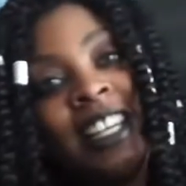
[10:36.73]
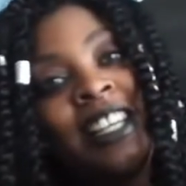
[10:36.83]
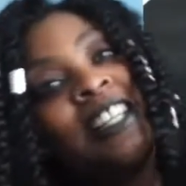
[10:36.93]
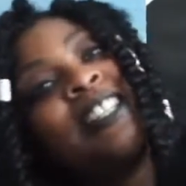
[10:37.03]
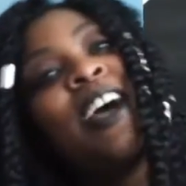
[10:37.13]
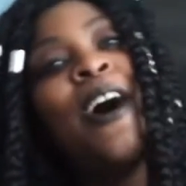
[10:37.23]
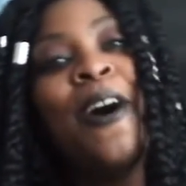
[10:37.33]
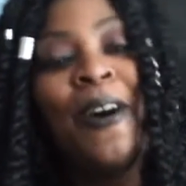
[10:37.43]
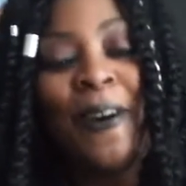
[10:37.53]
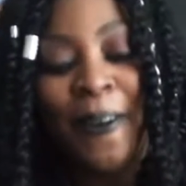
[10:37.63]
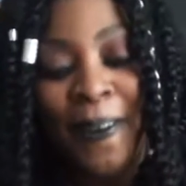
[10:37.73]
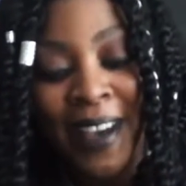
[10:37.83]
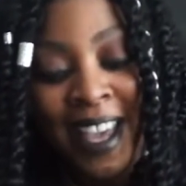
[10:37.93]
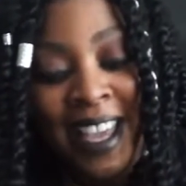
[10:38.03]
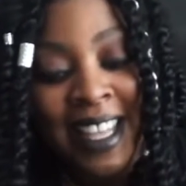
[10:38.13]
So
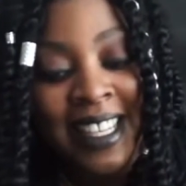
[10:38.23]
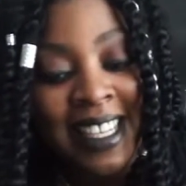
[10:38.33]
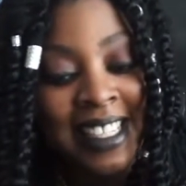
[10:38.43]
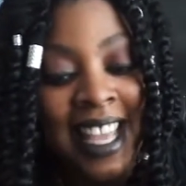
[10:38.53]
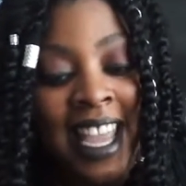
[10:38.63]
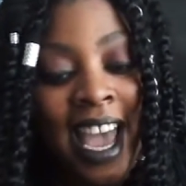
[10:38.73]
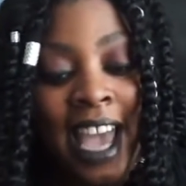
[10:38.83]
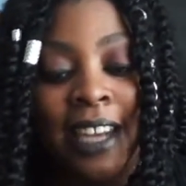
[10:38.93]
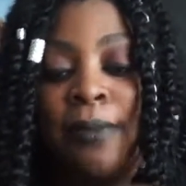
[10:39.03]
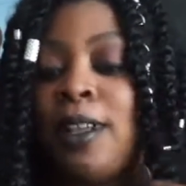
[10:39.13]
these 8 items,